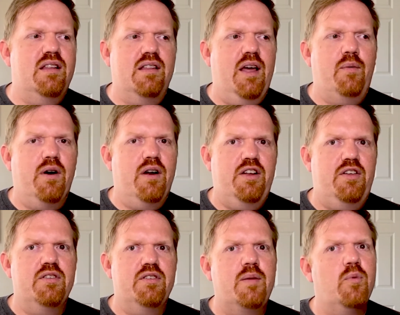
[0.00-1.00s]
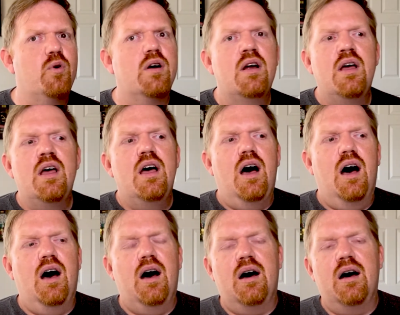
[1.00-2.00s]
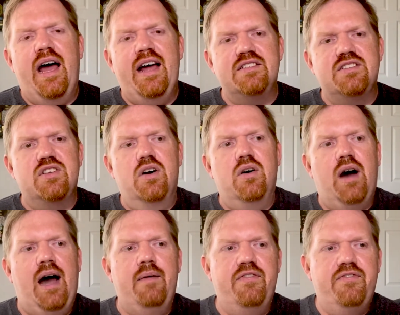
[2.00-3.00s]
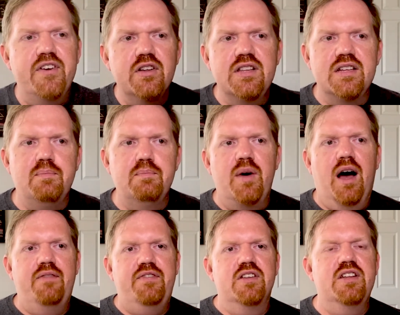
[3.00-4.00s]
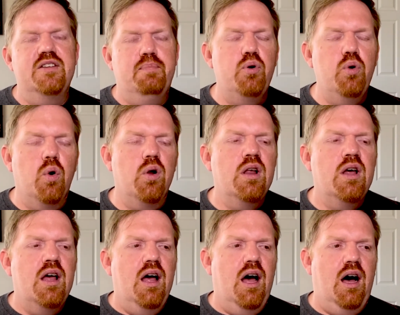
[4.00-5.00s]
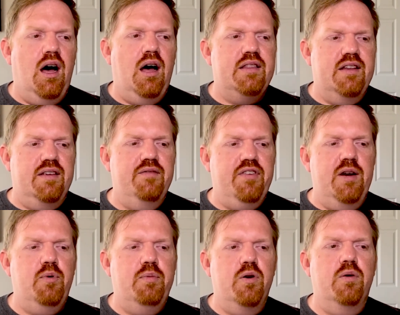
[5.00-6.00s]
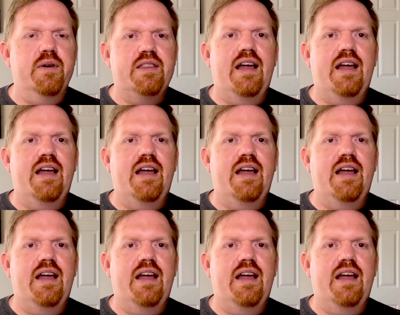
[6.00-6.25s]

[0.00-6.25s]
weren't going to use anymore. And so I filled this pool, this inflatable pool with that.